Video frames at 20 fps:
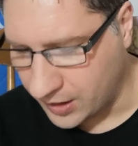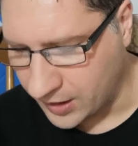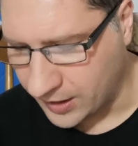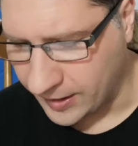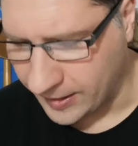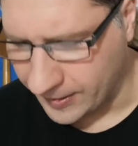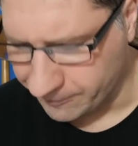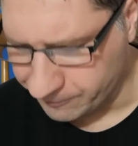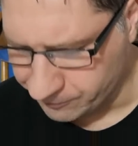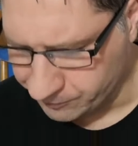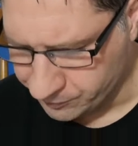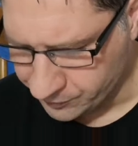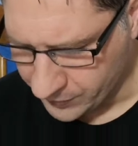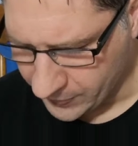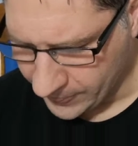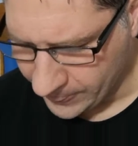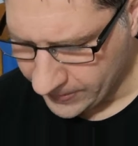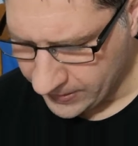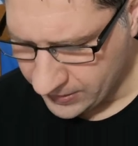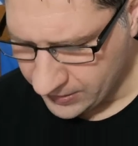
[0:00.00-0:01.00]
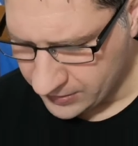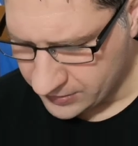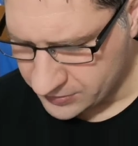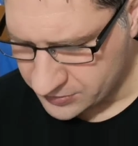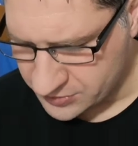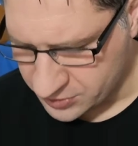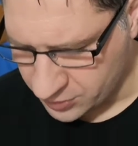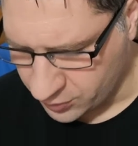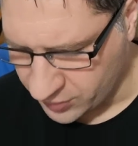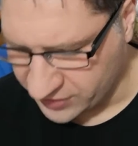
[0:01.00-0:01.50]
um
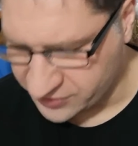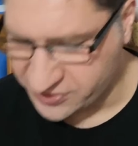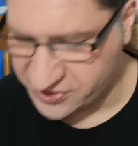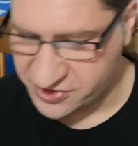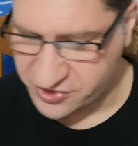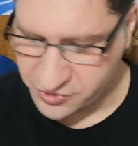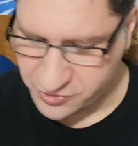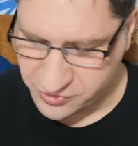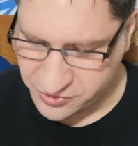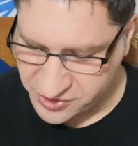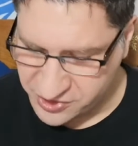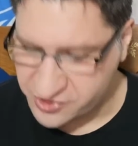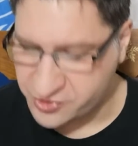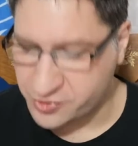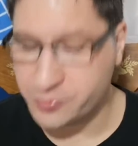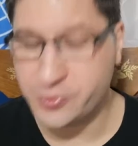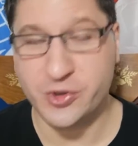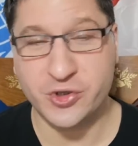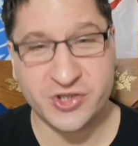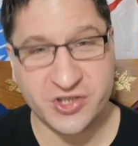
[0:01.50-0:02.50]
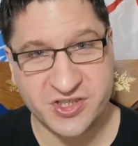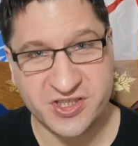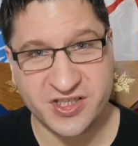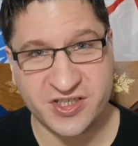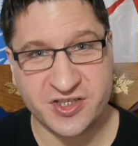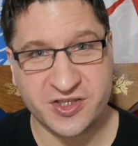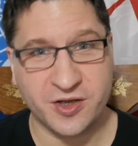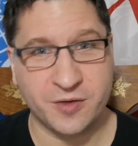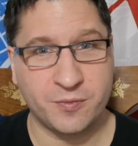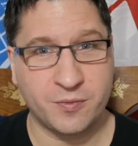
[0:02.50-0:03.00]
so a dis- distribution
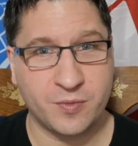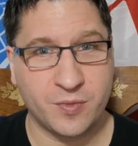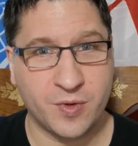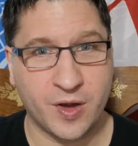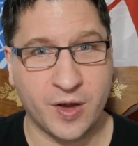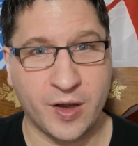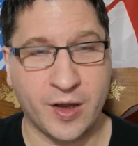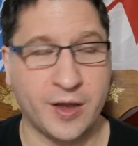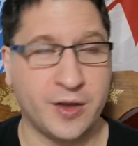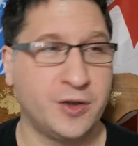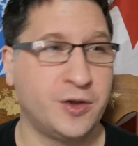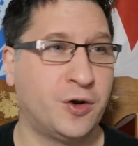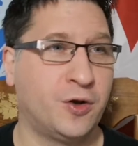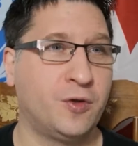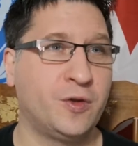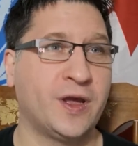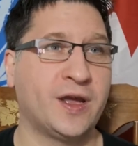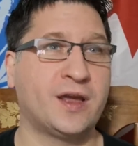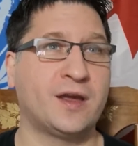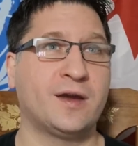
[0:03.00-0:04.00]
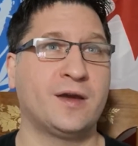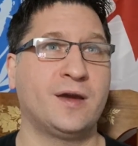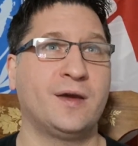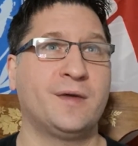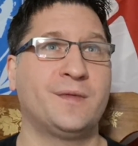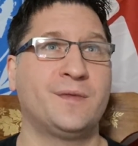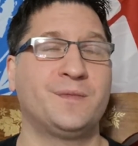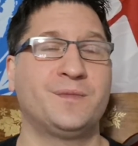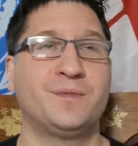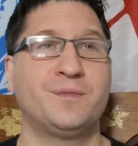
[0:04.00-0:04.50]
system uh, you know like
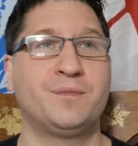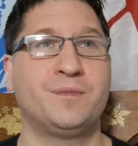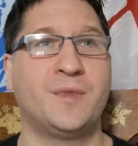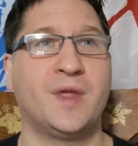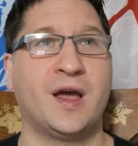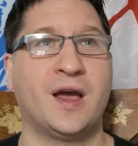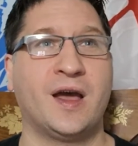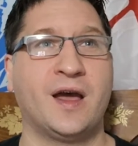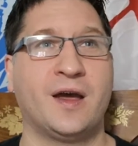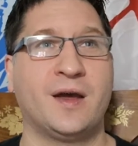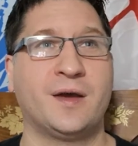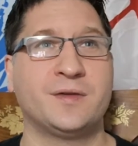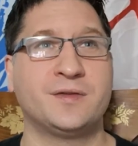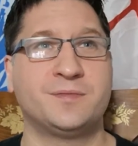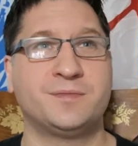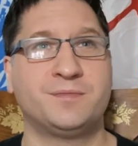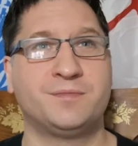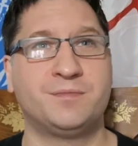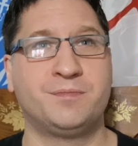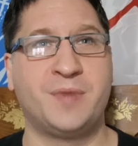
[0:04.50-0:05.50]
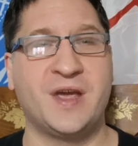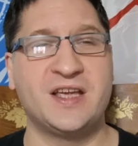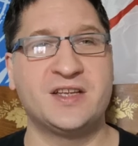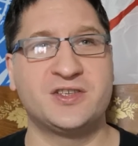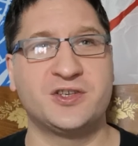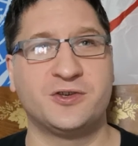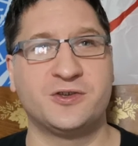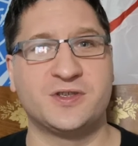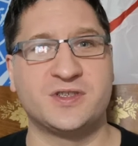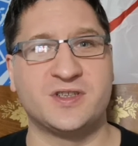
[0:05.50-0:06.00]
uh
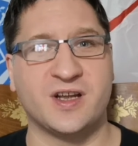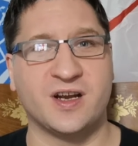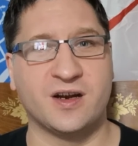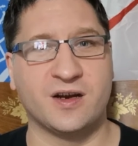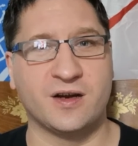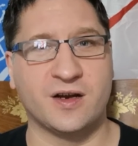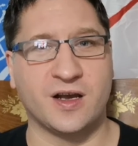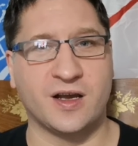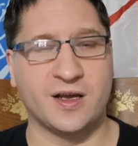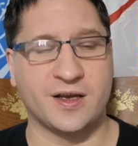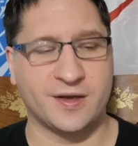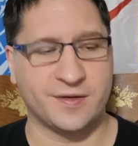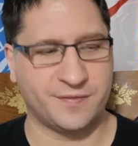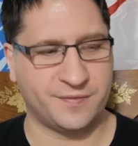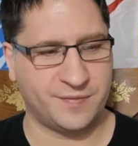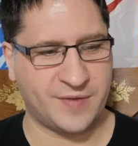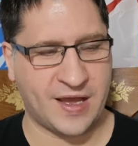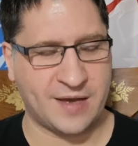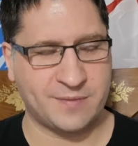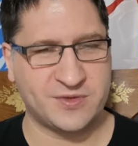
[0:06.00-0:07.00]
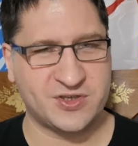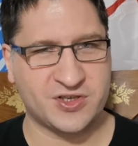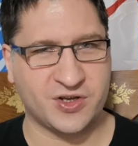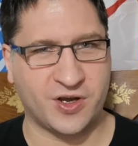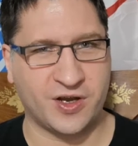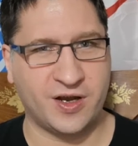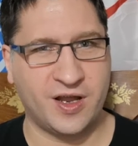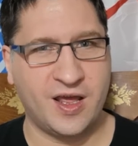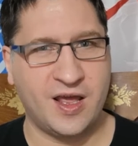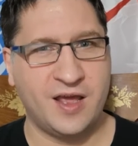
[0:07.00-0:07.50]
bezos there uh
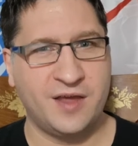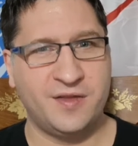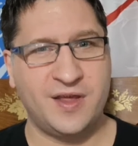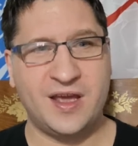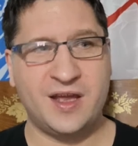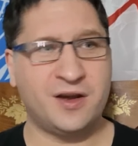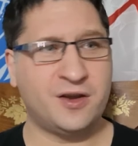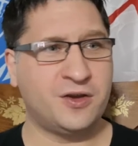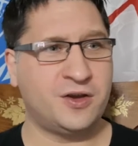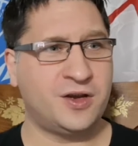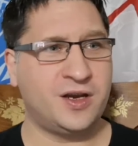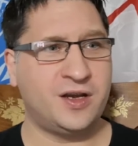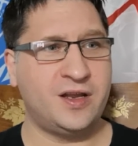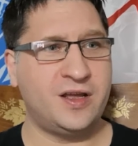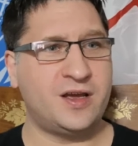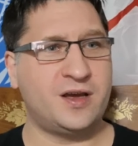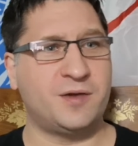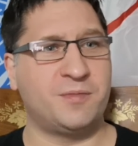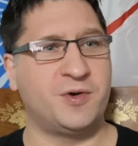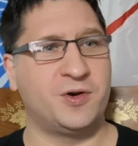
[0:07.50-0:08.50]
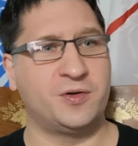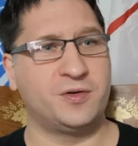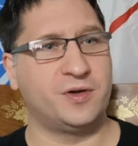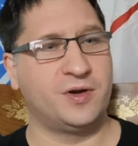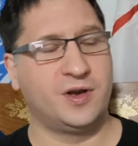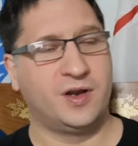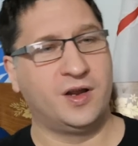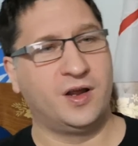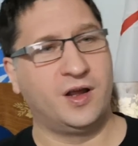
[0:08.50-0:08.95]
amazon they had a good idea about